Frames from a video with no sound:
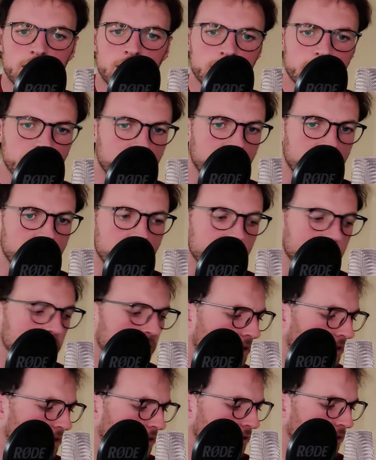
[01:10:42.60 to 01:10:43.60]
Dirty
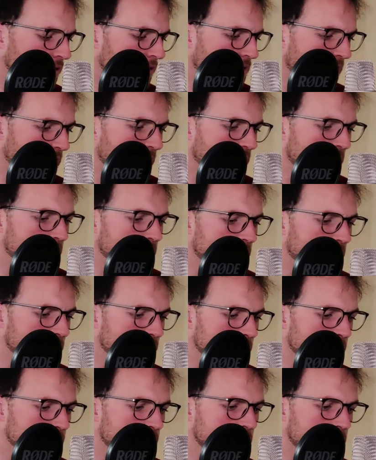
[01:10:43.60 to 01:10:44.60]
old
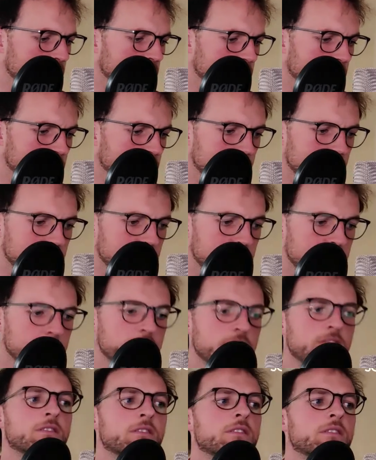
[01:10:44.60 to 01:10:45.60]

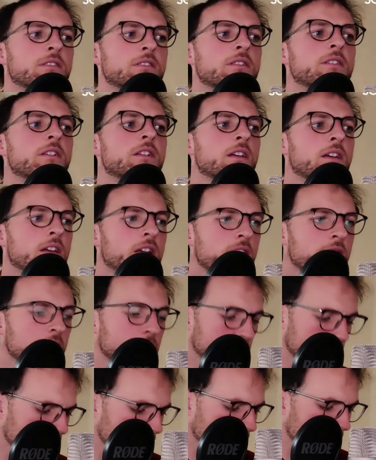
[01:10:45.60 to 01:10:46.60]
town,
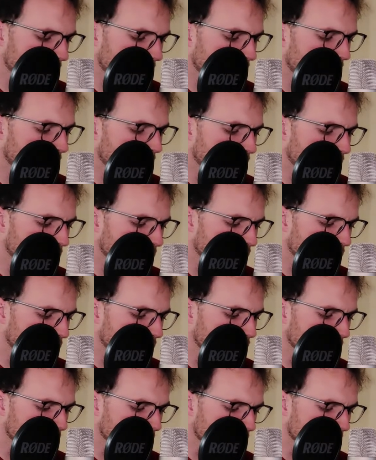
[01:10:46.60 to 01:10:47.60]
dirty
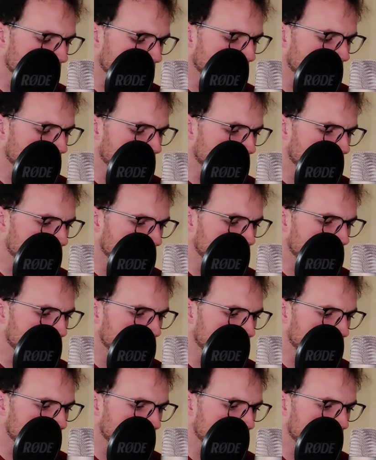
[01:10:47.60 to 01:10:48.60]
old
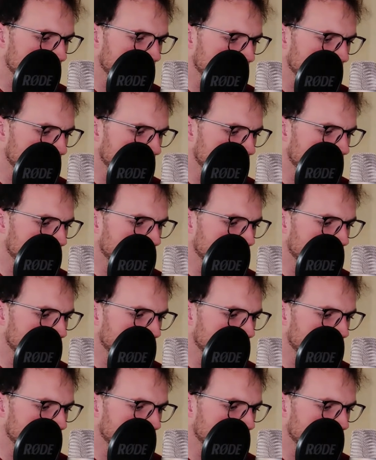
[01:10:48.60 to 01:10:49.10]
town.